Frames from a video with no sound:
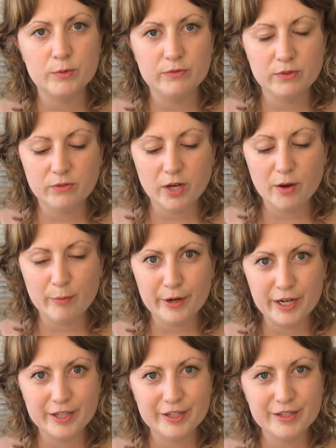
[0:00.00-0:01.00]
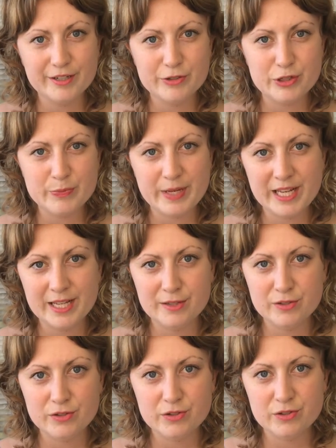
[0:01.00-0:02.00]
If you've got markers or
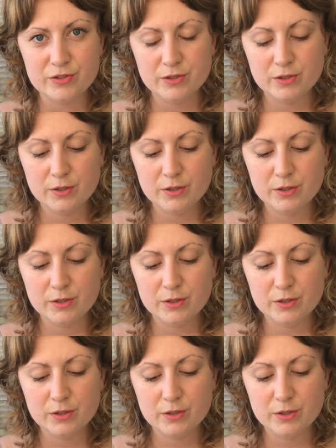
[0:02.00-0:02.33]
pens,